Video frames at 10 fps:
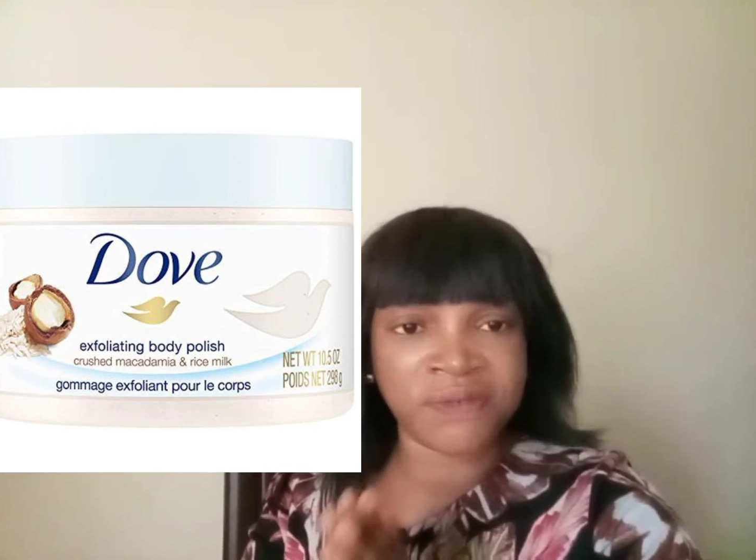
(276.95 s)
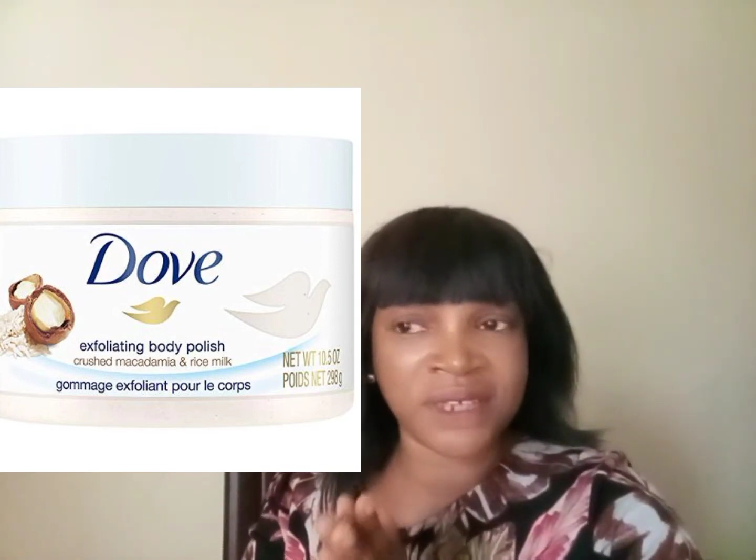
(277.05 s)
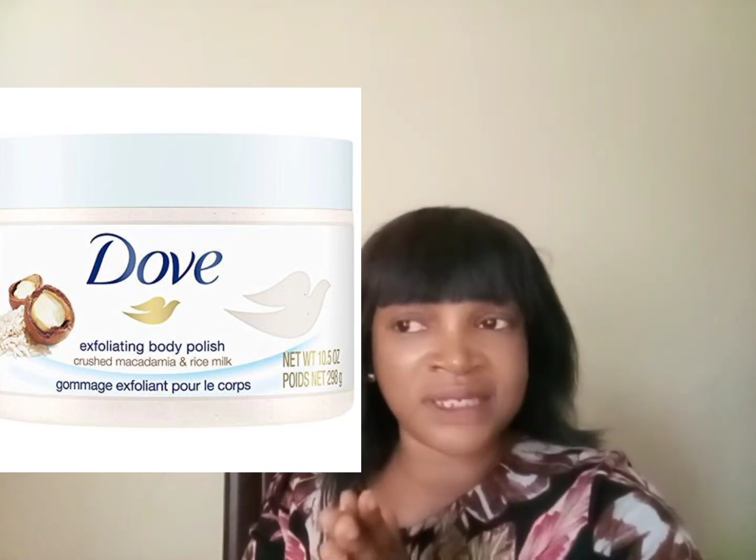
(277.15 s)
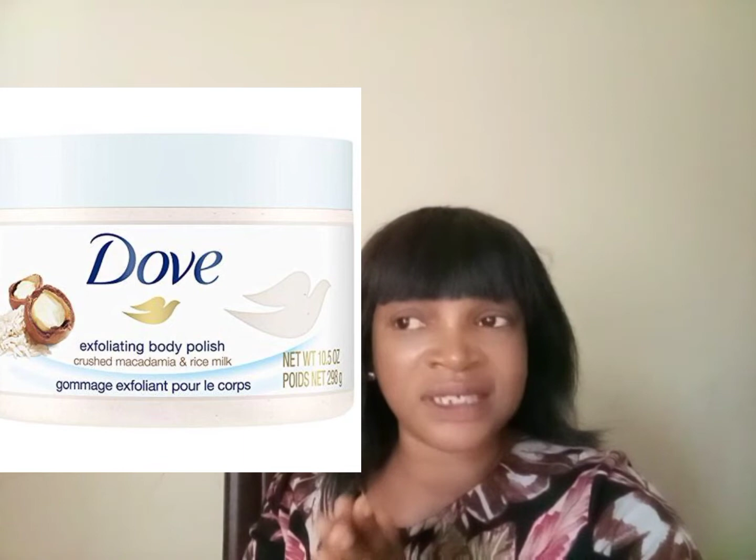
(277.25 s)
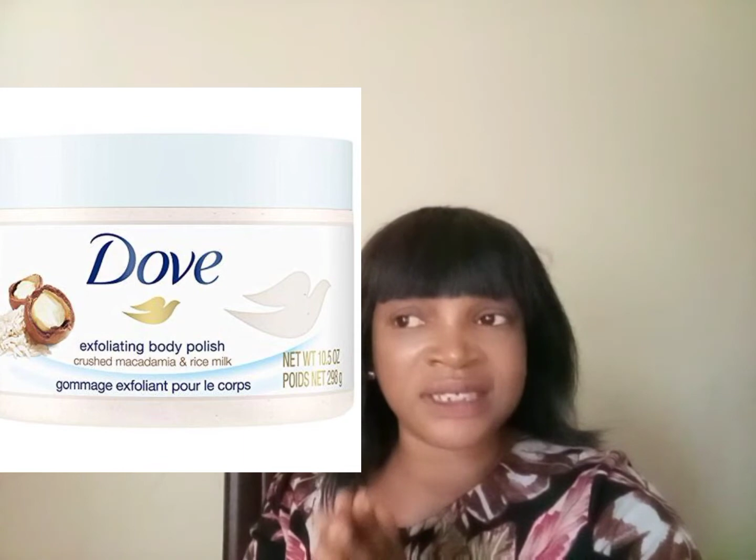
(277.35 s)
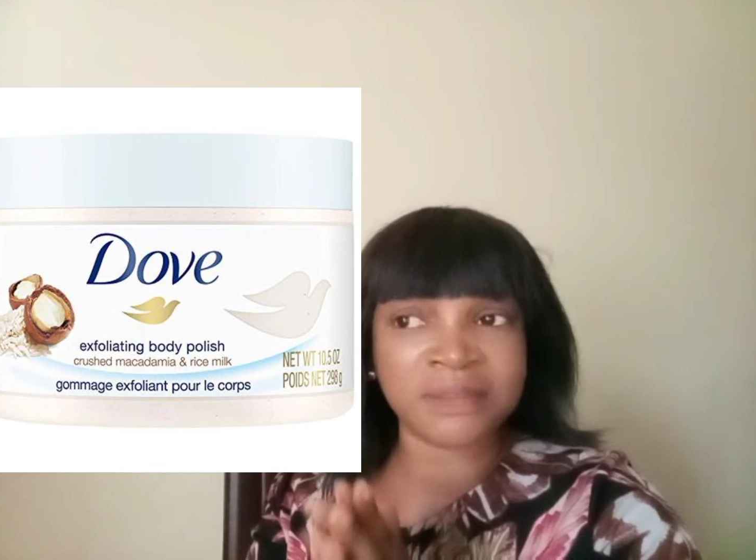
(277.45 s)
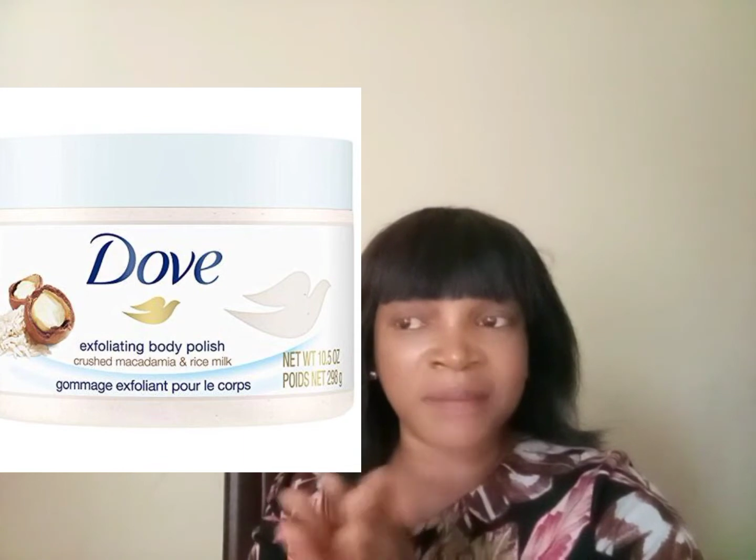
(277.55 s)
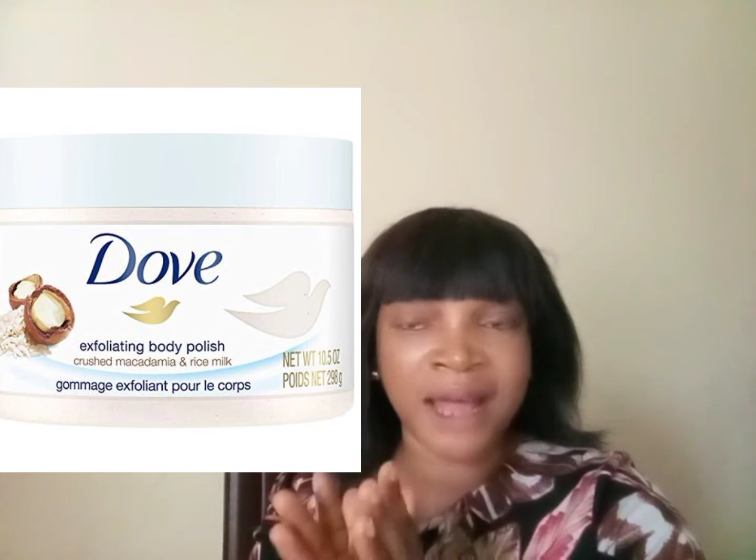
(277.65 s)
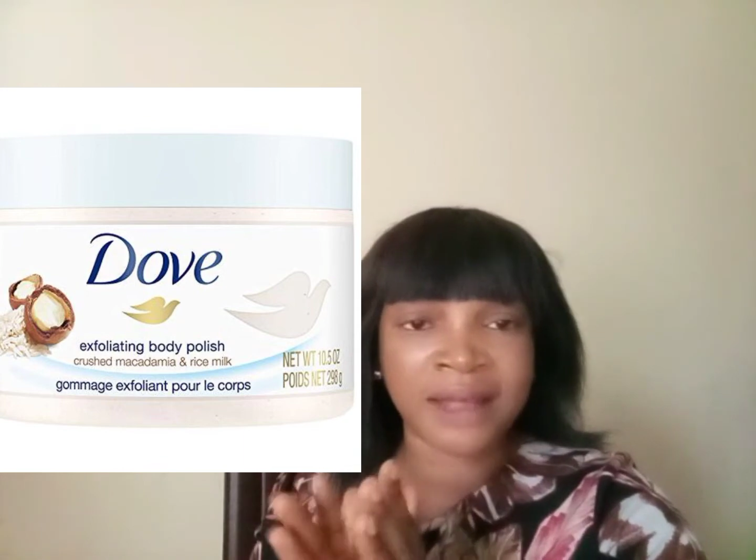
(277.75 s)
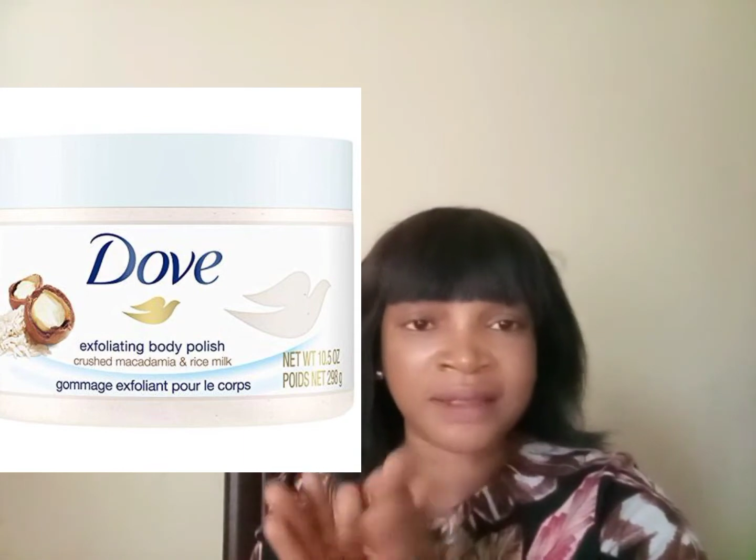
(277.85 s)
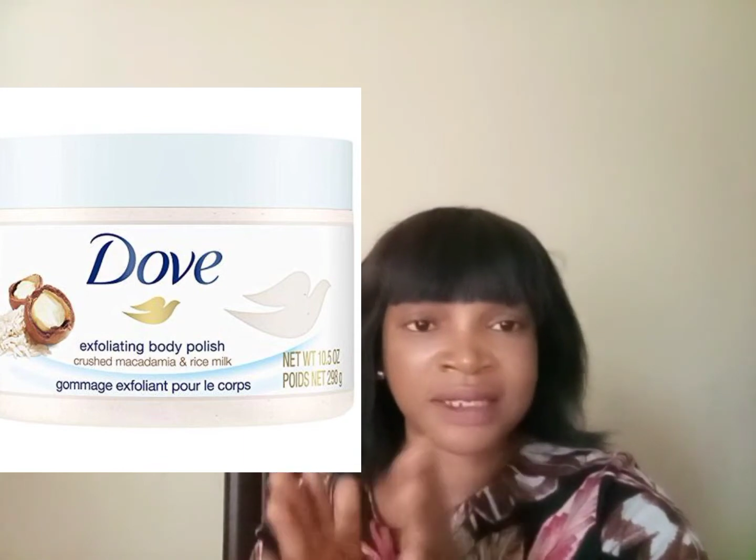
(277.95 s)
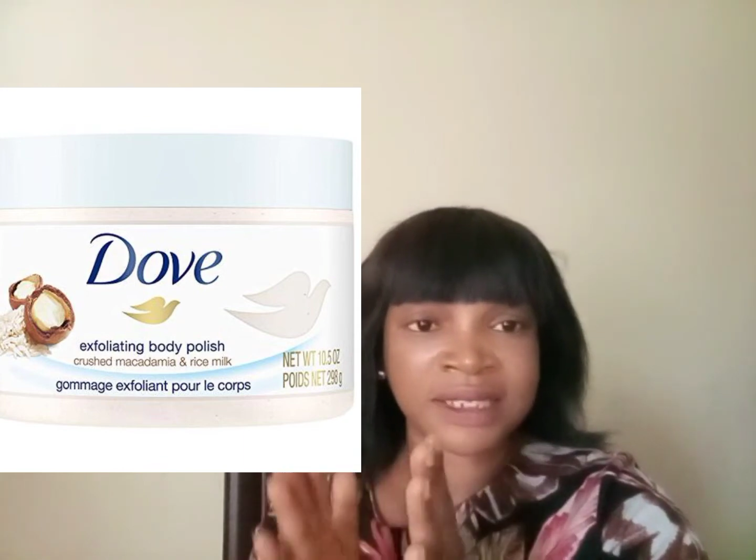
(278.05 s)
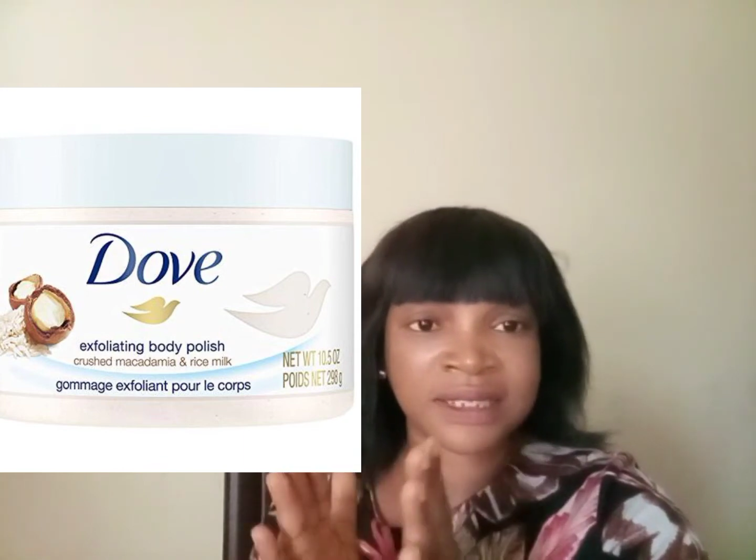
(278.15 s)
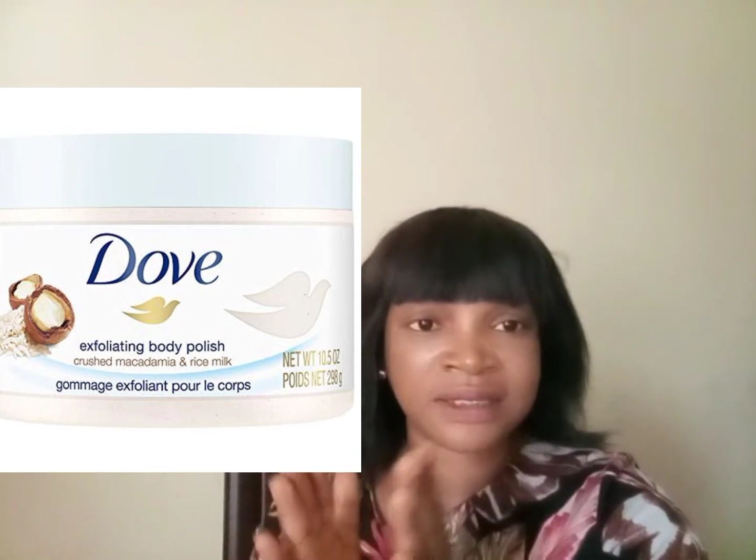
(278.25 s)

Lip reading: face, this